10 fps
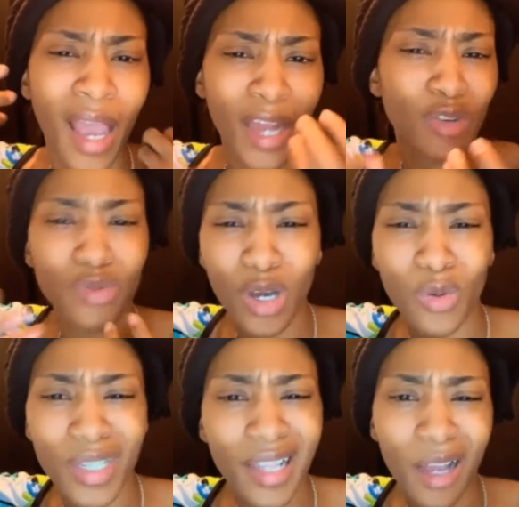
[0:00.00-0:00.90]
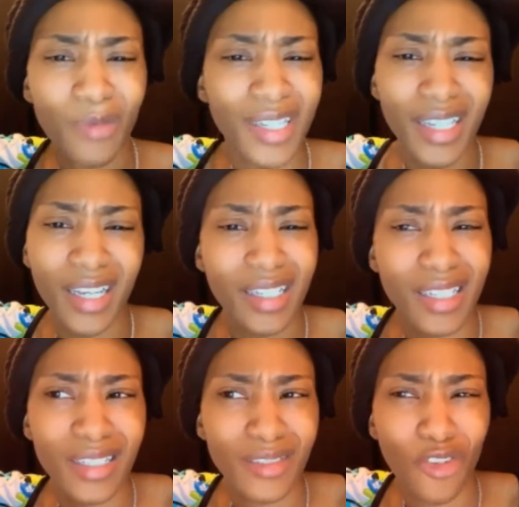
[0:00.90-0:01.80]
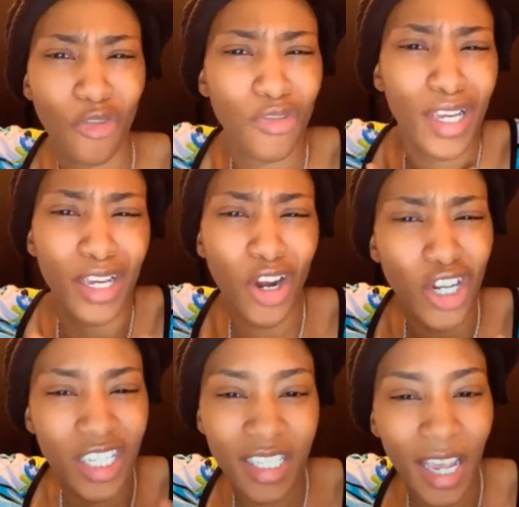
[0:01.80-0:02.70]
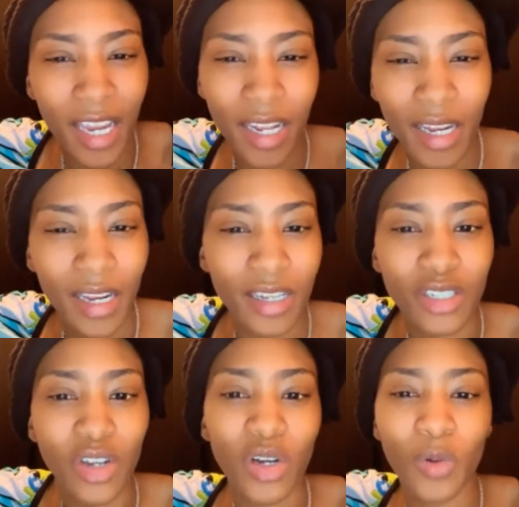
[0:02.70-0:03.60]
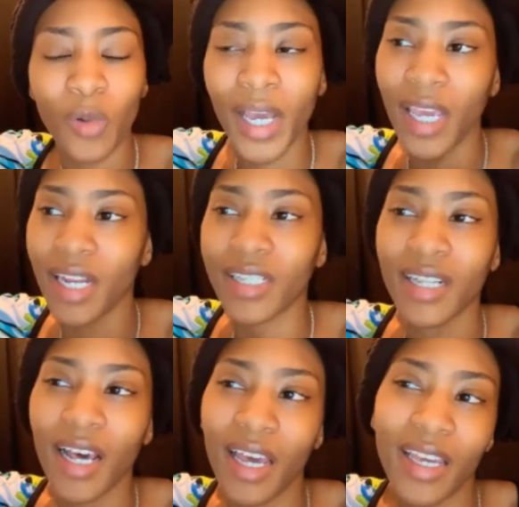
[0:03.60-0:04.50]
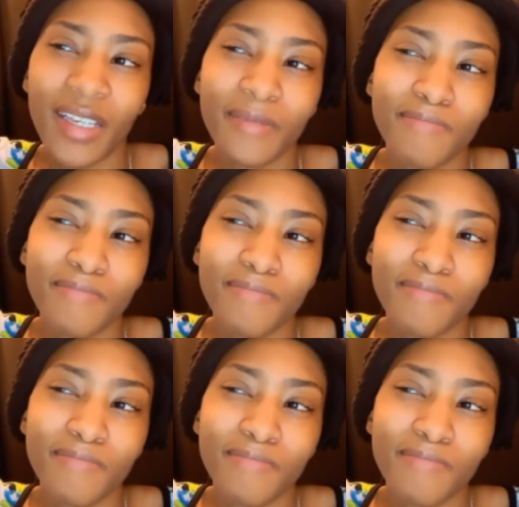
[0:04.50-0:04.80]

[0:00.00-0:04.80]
I don't know. It's like we just regurgitate it in a certain way, and it's like,